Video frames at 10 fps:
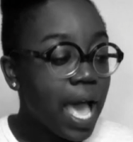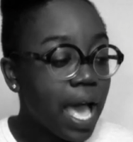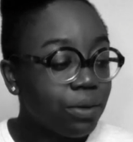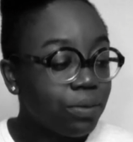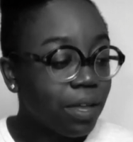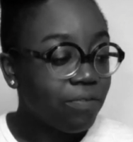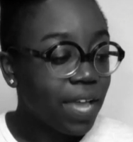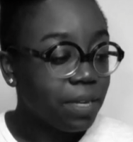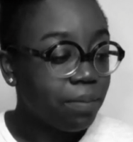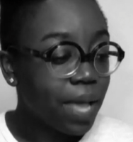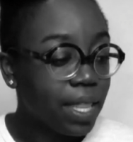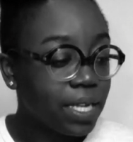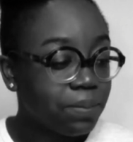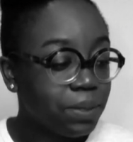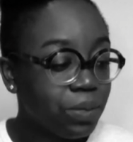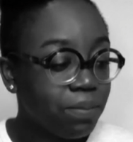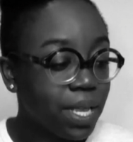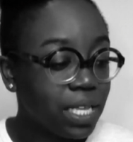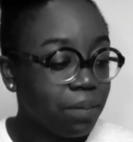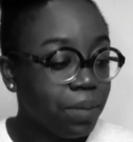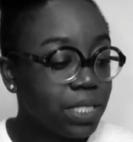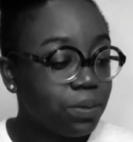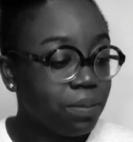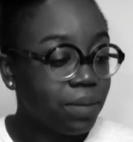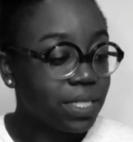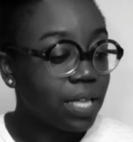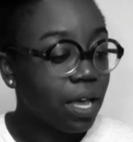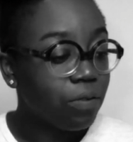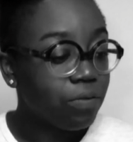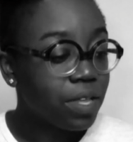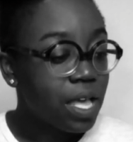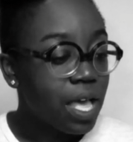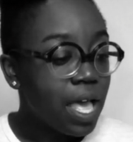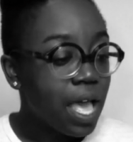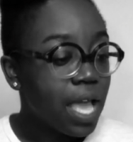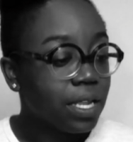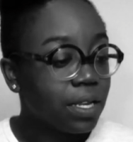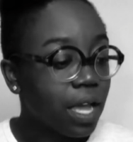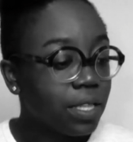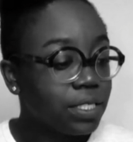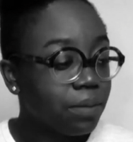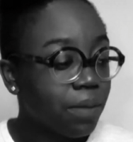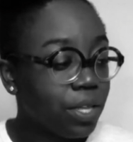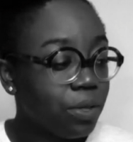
How do I find a balance between making peace with myself and acknowledging my